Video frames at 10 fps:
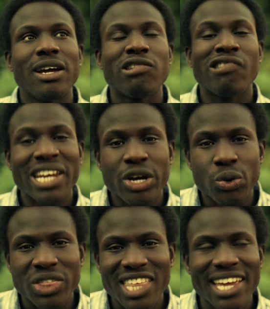
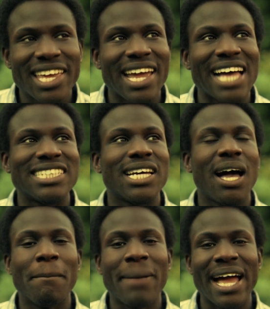Critical thinking has to
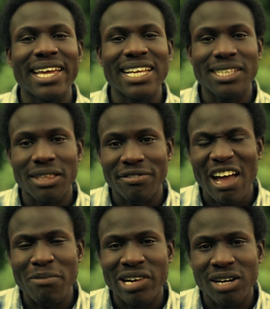come back into the
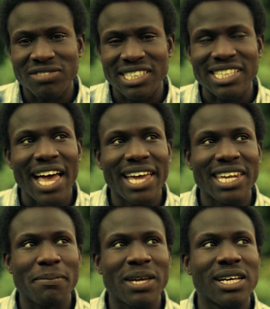fabric of
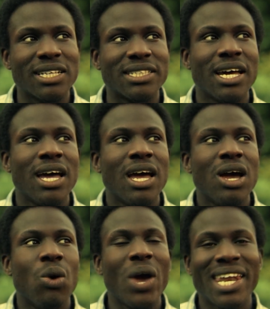society, because
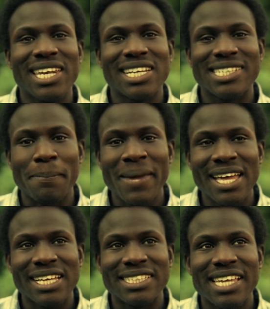when it
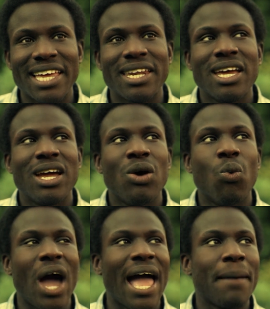disappears, then
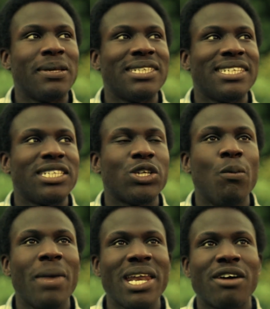what happens is so
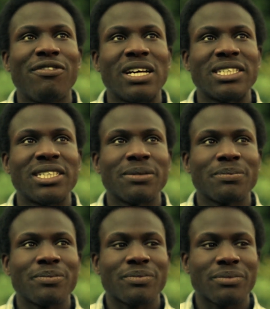many of us,
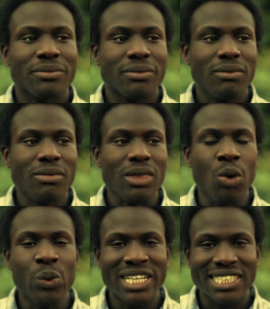
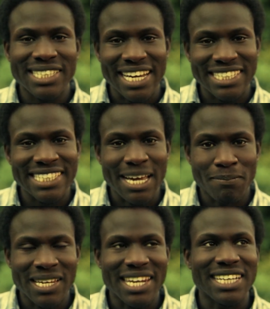we just
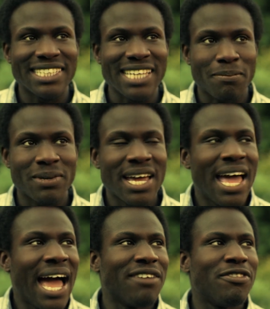accept and accept.
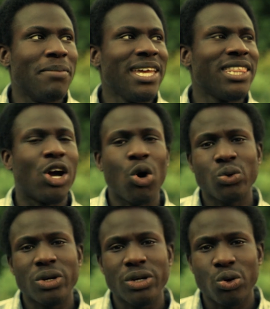And for me, the
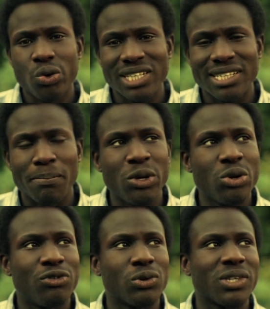Golden Dawn is a
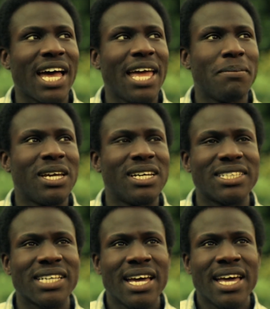beautiful time, because